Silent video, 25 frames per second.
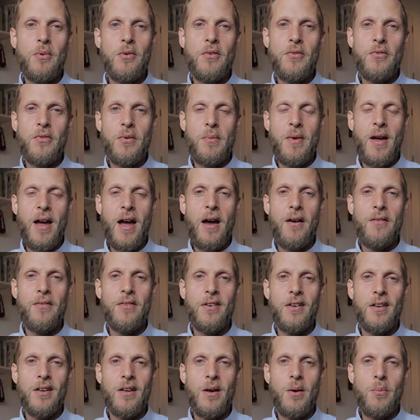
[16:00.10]
from
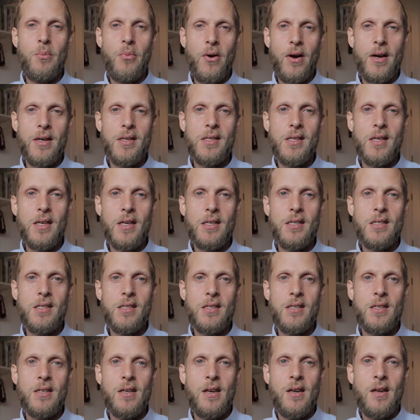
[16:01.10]
having a price
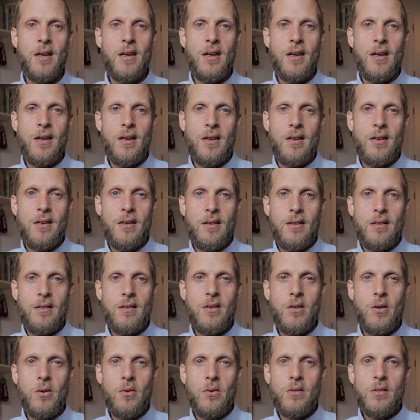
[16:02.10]
list,
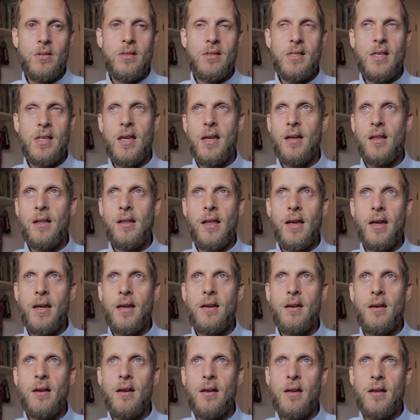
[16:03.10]
saying
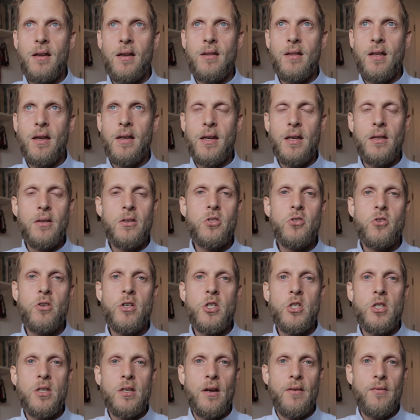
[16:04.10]
like an
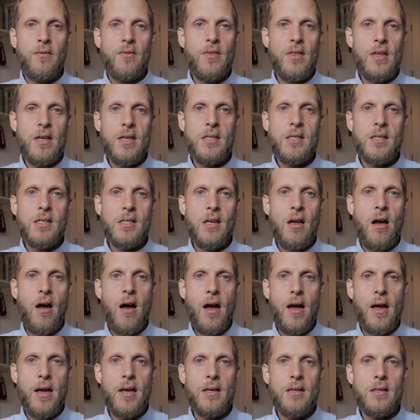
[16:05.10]
illustration of this
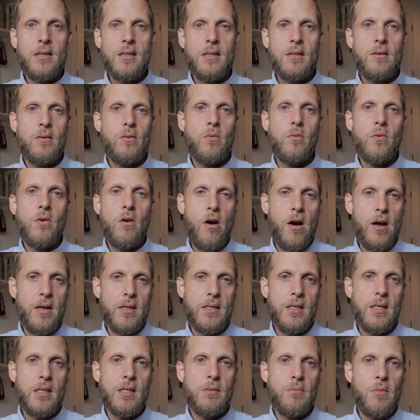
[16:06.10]
size
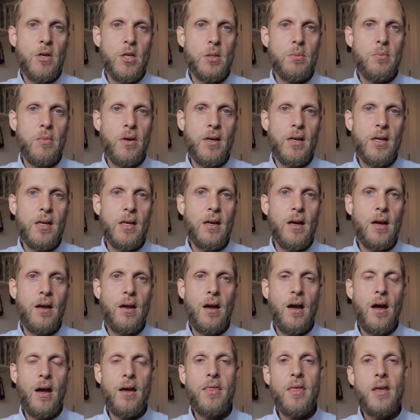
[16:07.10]
costs this much
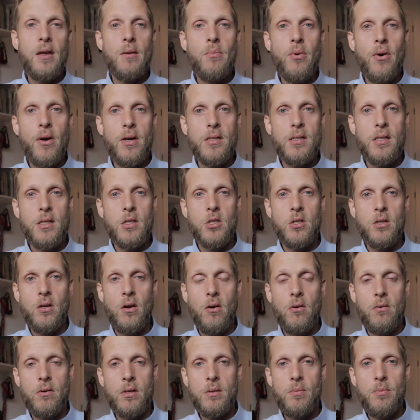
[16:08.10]
money. I think pricing
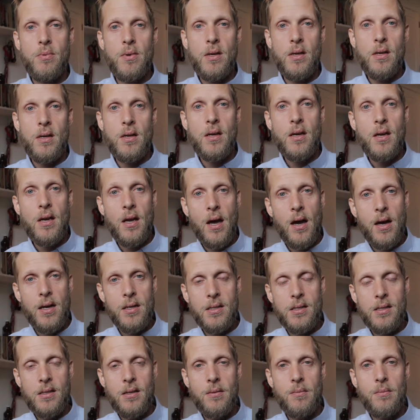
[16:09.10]
should always be
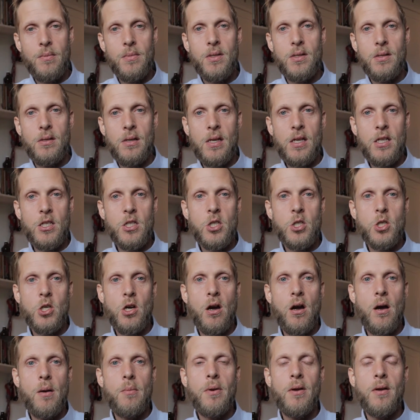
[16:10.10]
custom to each
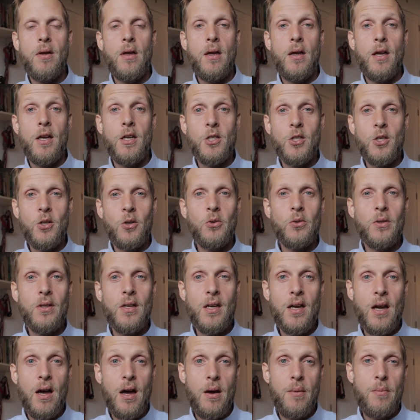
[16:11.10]
job and should
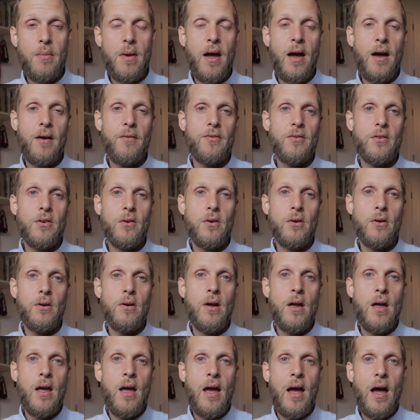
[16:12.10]
only come
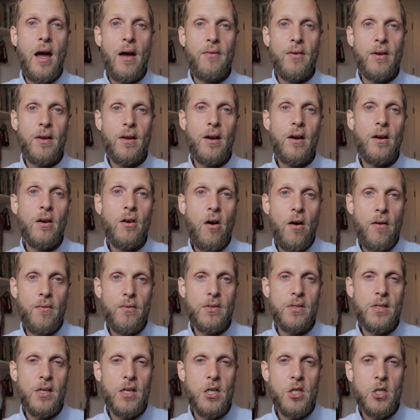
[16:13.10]
after having a
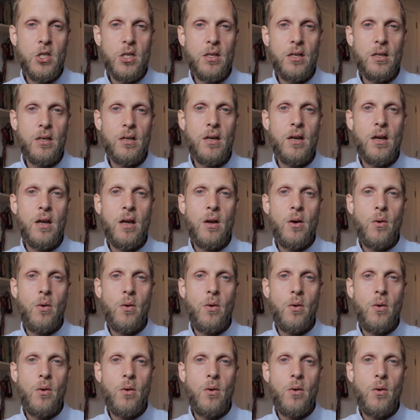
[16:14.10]
conversation